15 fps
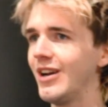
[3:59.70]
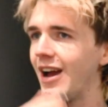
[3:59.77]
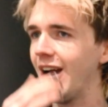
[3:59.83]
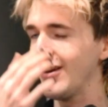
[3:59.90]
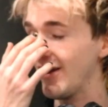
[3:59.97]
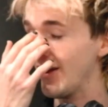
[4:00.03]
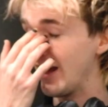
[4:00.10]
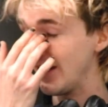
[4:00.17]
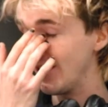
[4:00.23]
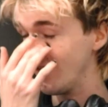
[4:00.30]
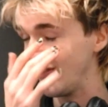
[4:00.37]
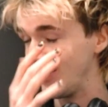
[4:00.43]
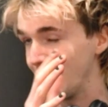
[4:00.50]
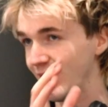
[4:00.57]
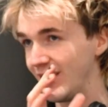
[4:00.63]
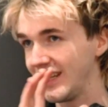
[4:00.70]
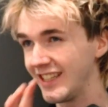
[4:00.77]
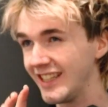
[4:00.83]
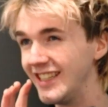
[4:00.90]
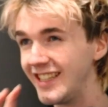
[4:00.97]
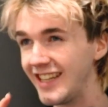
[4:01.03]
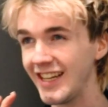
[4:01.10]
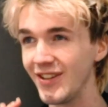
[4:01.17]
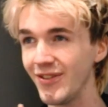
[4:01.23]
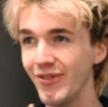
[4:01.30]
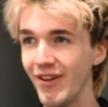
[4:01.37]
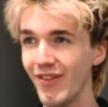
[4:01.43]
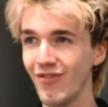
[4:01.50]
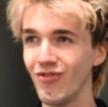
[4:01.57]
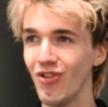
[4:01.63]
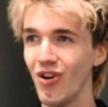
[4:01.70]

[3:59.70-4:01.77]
I don't really want to continue this